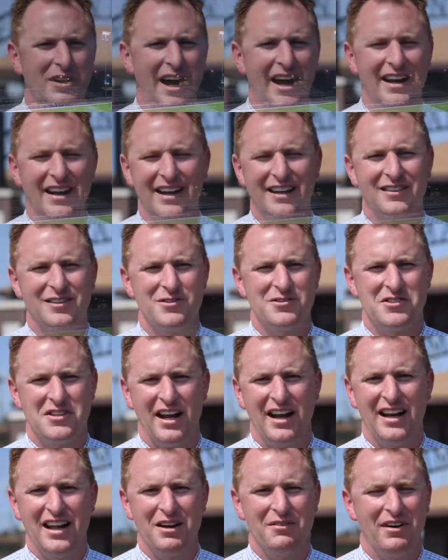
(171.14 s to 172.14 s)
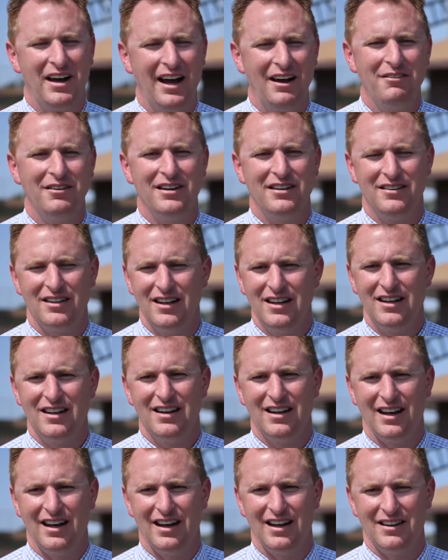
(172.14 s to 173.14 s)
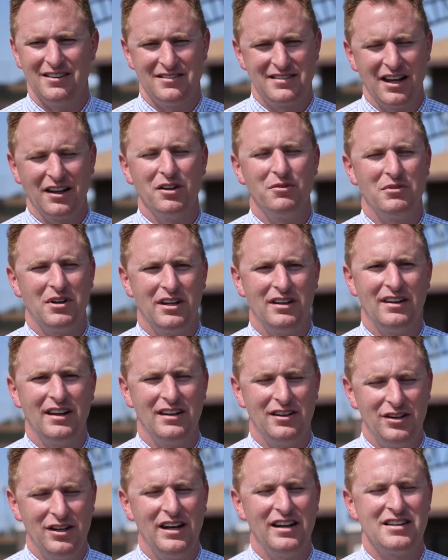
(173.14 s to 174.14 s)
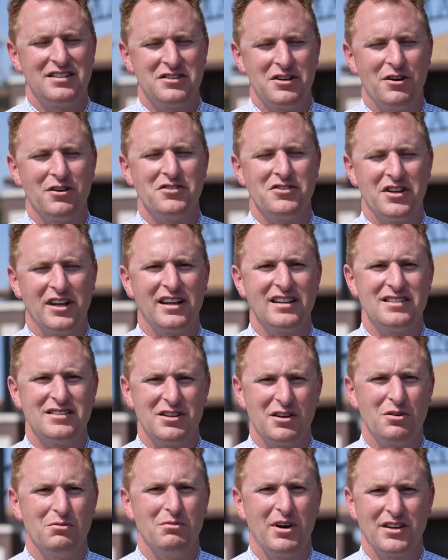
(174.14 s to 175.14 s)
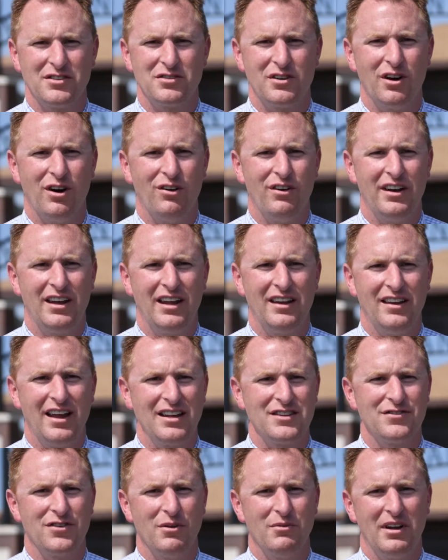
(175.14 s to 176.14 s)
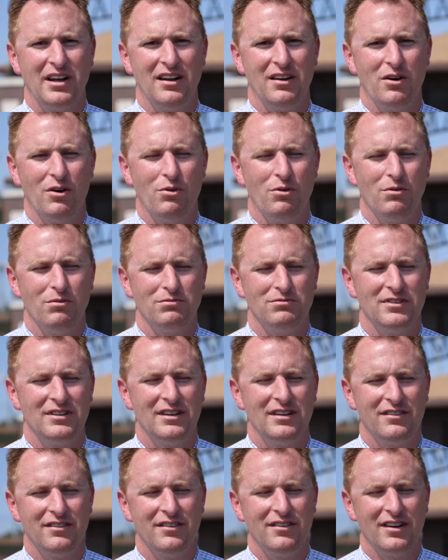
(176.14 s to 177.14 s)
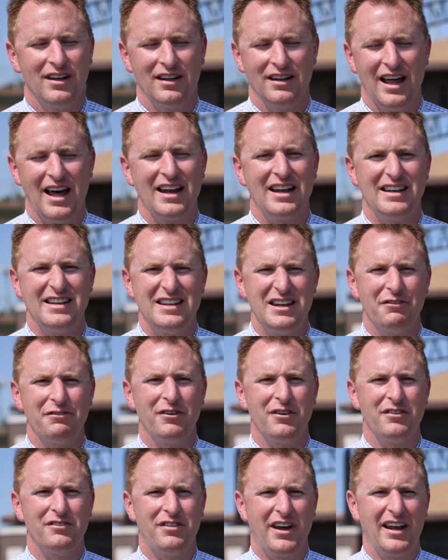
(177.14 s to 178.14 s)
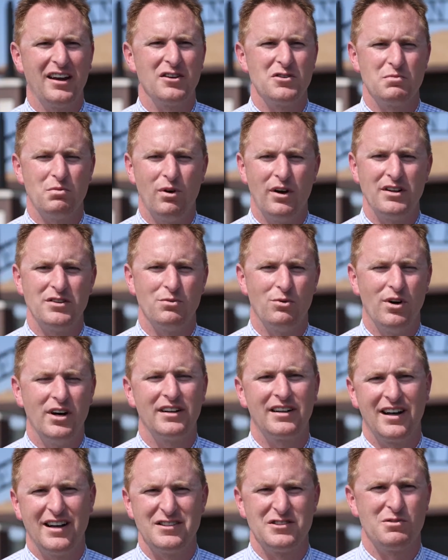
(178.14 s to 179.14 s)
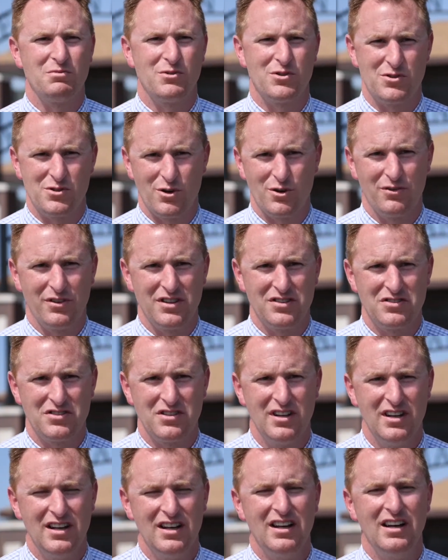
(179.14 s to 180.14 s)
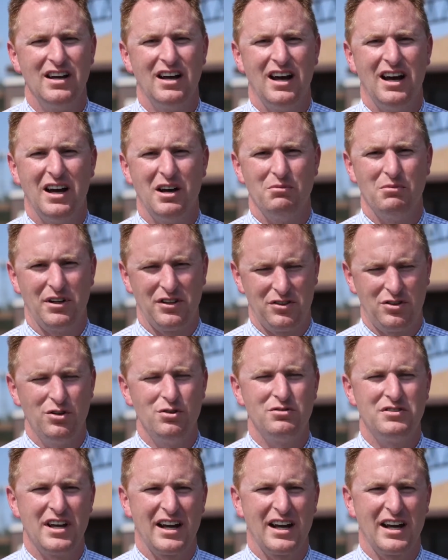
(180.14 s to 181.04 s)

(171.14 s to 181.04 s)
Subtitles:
lighting at their stadium, I would tell them that you need to seriously consider Musco, and that's from a lot of different vantage points. One, customer service, but two,